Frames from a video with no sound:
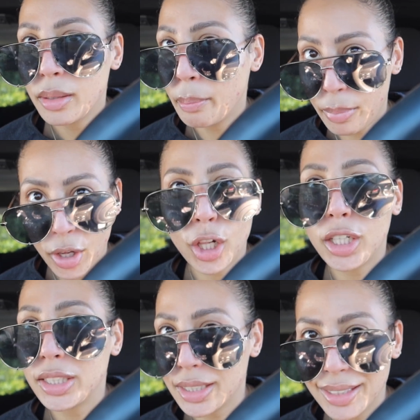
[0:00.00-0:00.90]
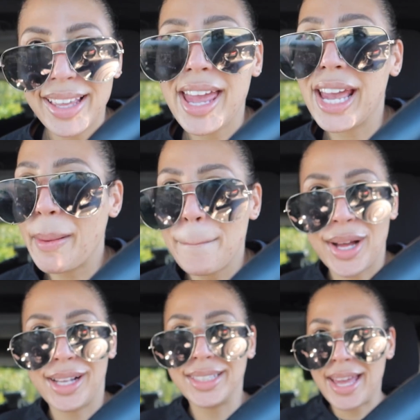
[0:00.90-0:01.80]
Bald, like
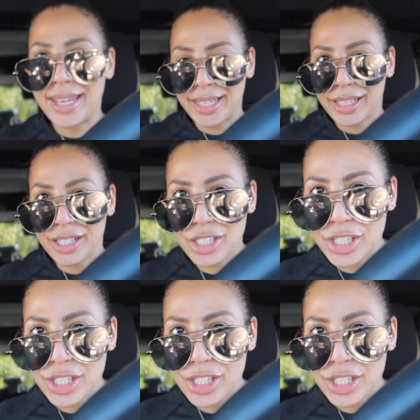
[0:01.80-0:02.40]
bald-headed,